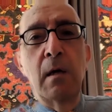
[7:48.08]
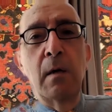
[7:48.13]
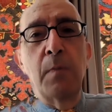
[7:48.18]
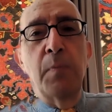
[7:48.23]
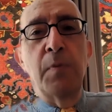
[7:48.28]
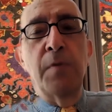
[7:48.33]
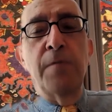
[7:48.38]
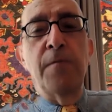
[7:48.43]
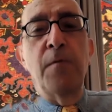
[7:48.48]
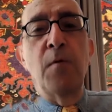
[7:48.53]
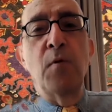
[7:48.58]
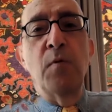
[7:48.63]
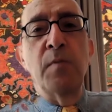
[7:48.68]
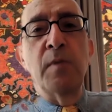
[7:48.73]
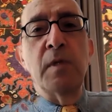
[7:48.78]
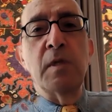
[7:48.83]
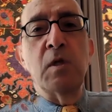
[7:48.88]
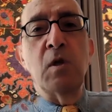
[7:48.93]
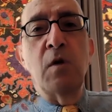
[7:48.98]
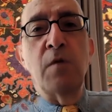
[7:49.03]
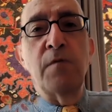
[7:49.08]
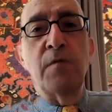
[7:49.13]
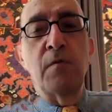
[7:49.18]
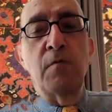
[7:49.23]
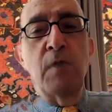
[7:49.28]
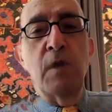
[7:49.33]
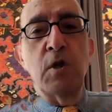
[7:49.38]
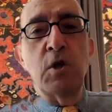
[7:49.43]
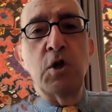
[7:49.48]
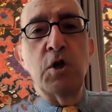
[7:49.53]
performance of the
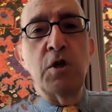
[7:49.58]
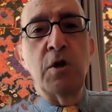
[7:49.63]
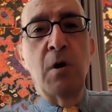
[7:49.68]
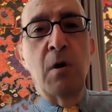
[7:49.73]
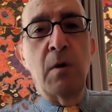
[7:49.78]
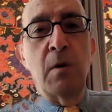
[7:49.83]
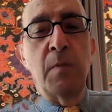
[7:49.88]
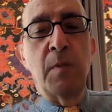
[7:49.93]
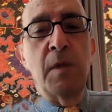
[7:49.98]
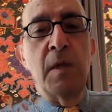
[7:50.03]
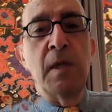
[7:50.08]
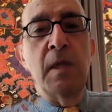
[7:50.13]
Russian army,